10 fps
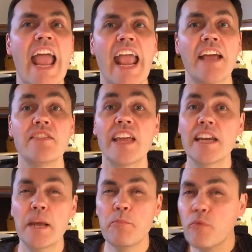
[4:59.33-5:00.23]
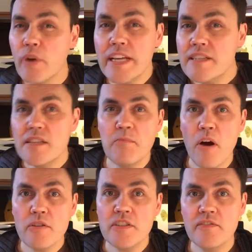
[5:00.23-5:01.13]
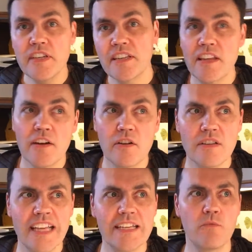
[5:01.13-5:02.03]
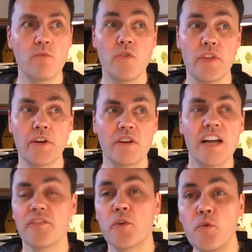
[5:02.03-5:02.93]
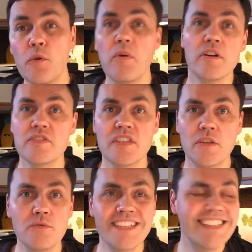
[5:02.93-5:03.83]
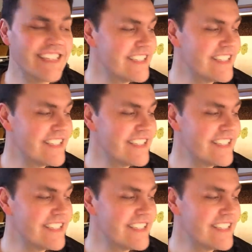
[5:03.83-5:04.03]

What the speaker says: and then embrace the parts of it that are kind of cool parts that you didn't